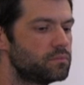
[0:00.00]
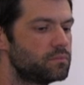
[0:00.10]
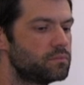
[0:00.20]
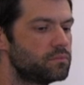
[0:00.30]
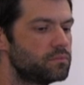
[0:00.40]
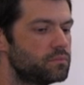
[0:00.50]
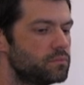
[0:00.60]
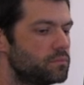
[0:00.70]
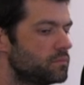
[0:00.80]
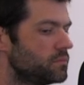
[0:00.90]

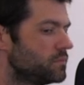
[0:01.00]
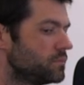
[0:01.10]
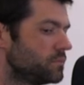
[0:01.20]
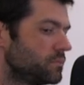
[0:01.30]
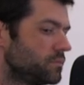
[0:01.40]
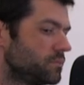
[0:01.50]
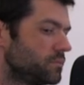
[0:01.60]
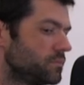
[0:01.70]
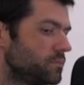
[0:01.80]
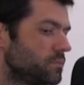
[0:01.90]

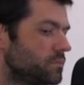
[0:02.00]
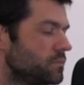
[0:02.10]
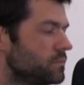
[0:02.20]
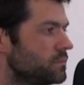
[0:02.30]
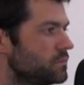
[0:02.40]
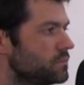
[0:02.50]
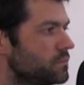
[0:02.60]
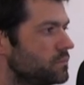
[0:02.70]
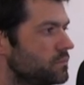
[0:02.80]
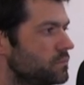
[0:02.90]

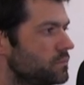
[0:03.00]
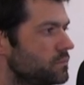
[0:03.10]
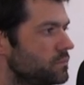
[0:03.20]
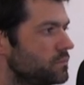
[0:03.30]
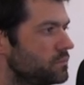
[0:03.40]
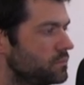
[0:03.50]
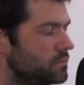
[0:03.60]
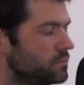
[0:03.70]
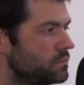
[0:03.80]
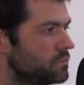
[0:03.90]

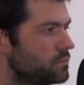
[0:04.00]
(not speaking)